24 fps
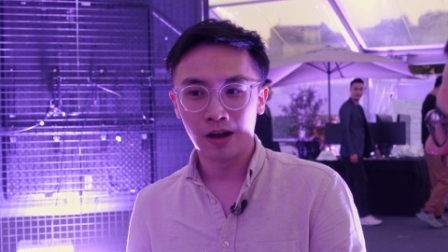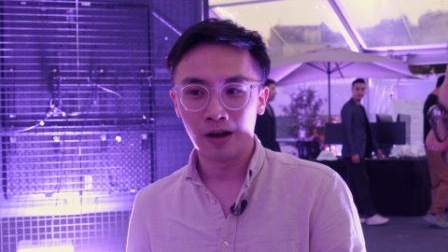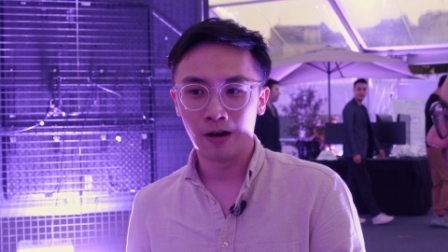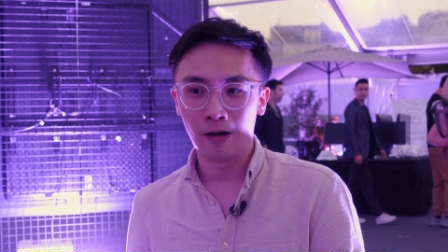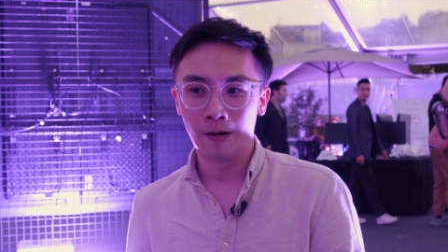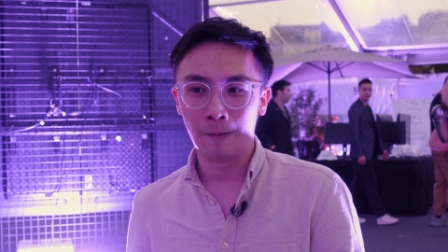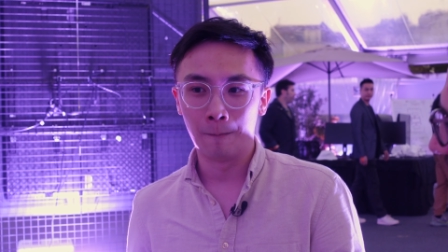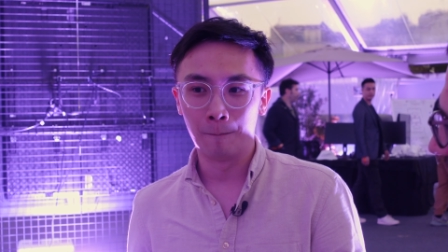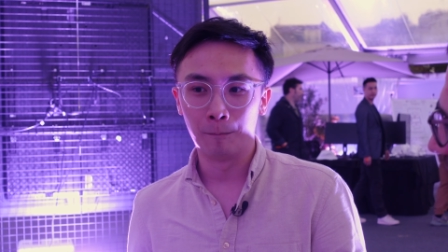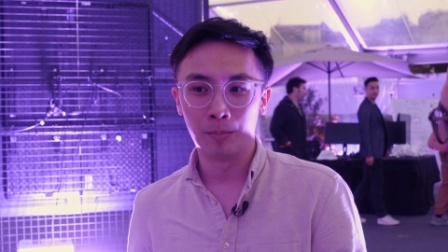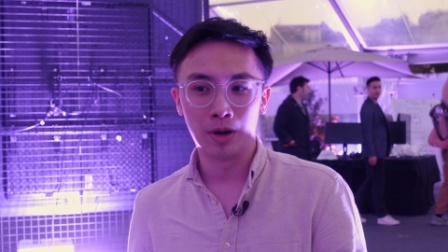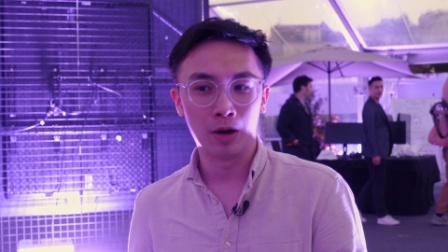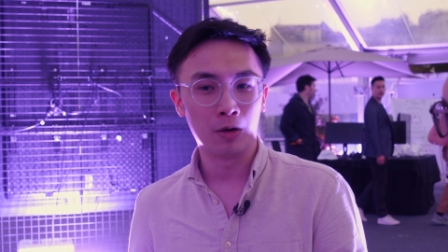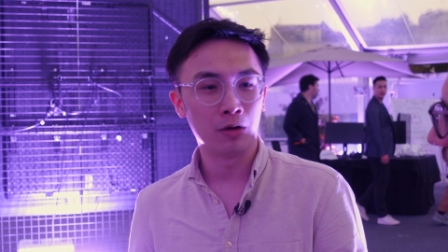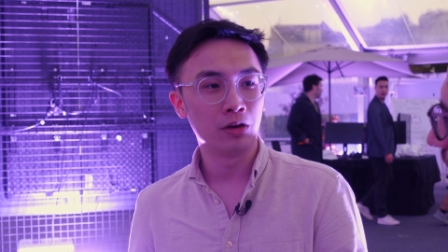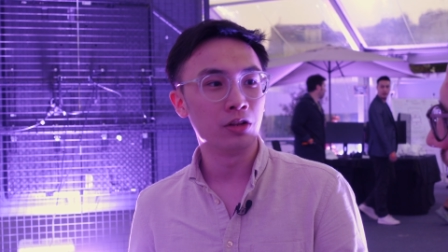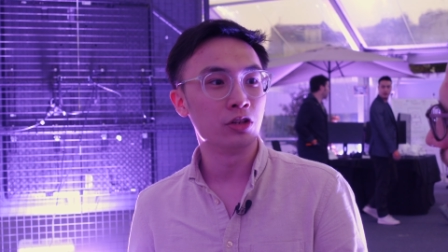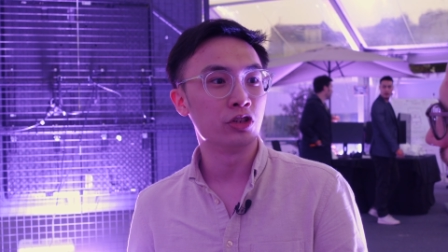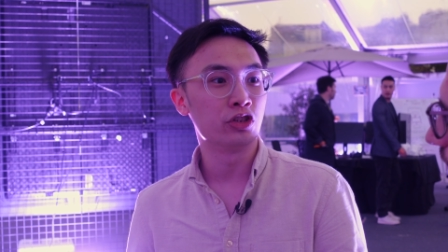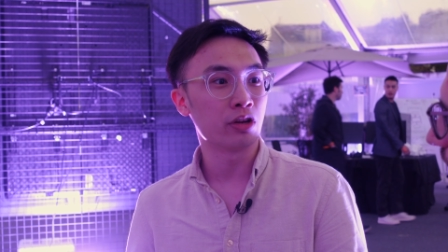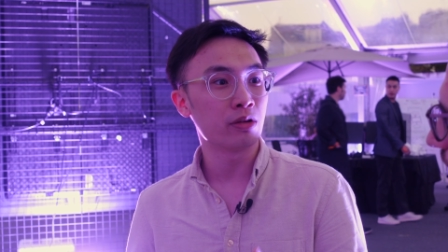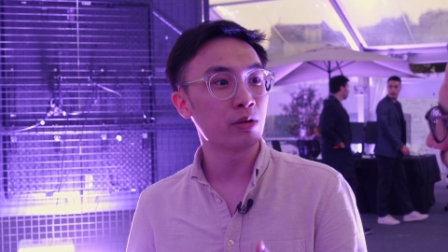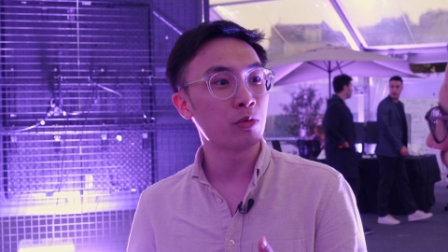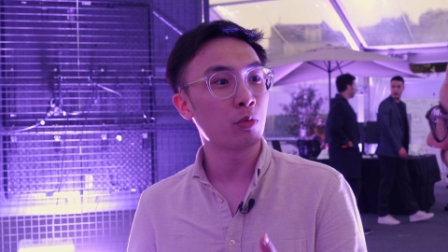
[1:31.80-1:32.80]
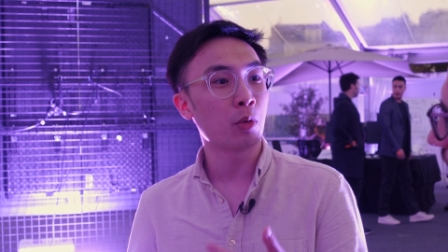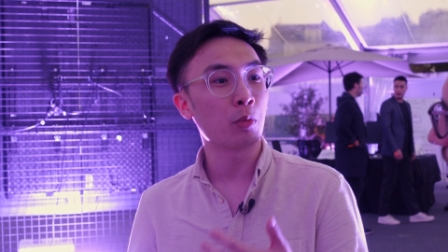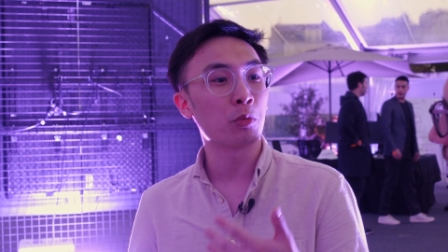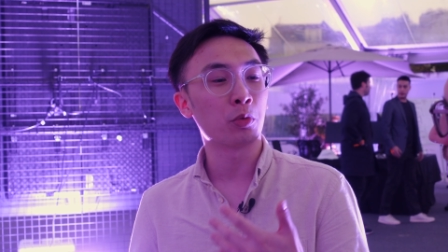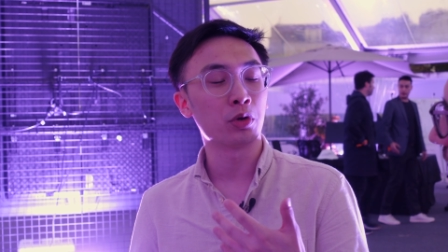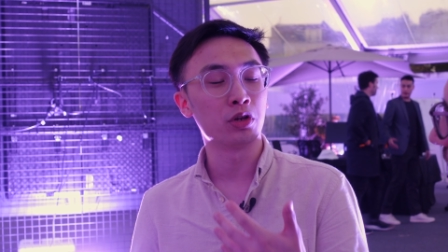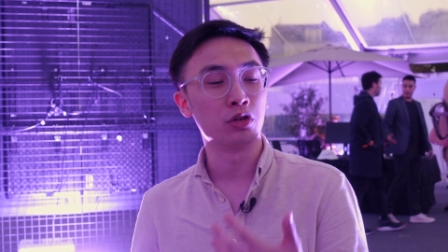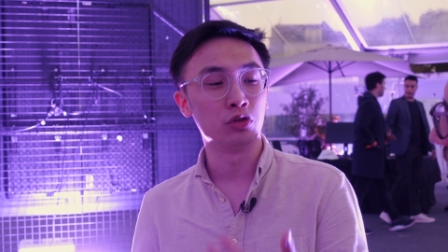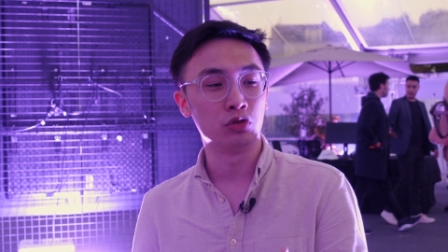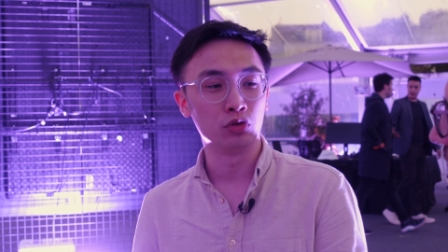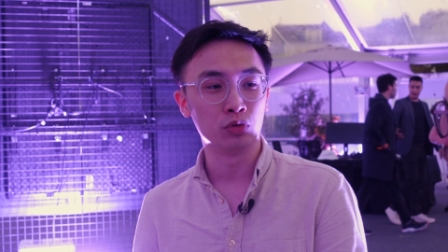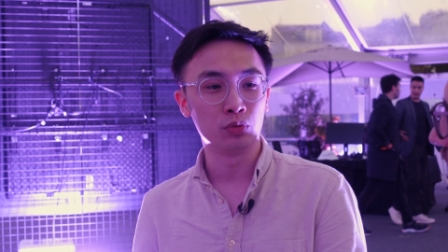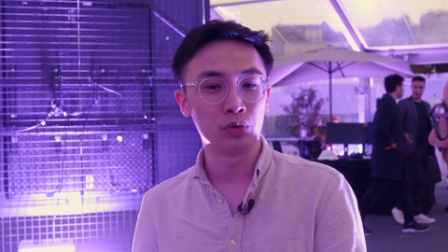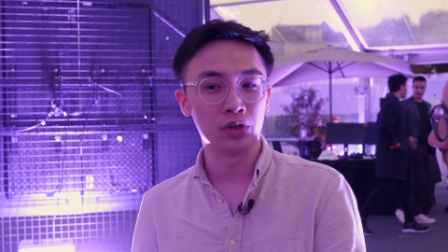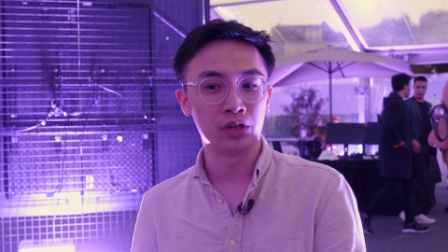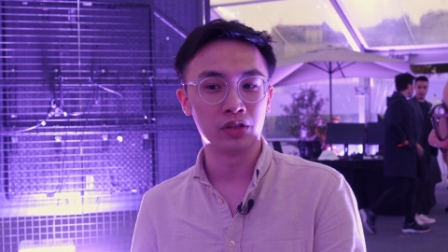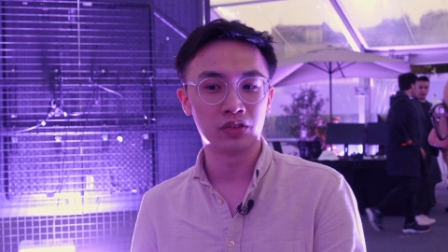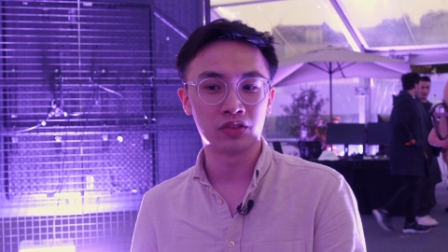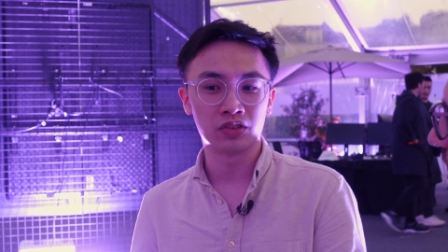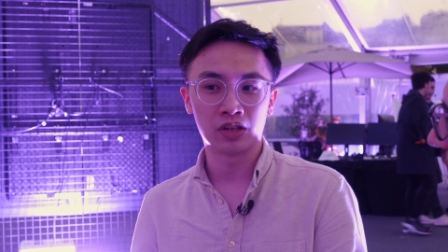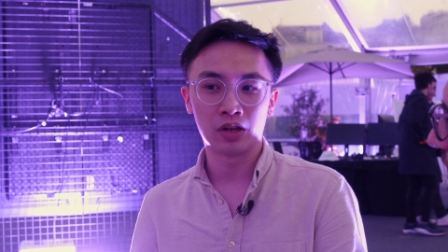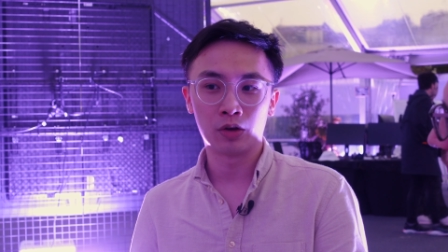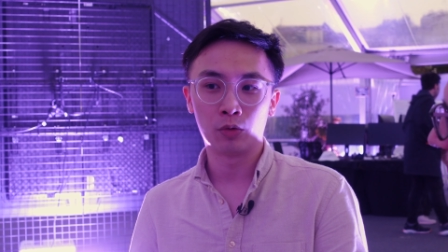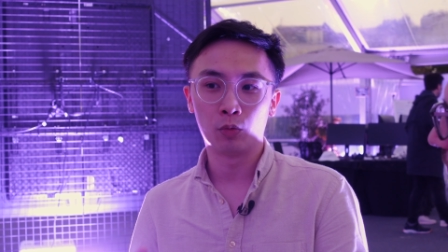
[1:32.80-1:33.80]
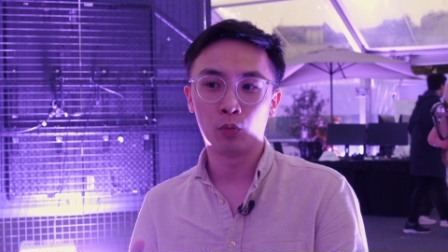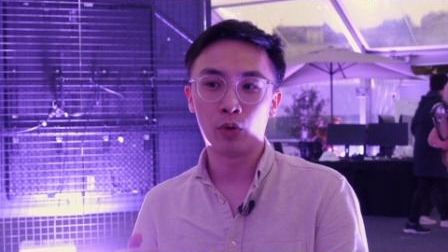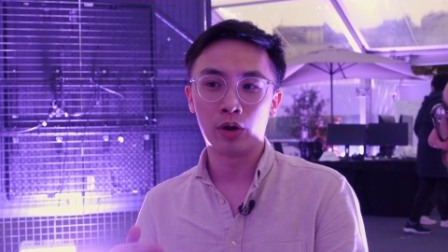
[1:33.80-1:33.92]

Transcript: Um, but generally what we want to do is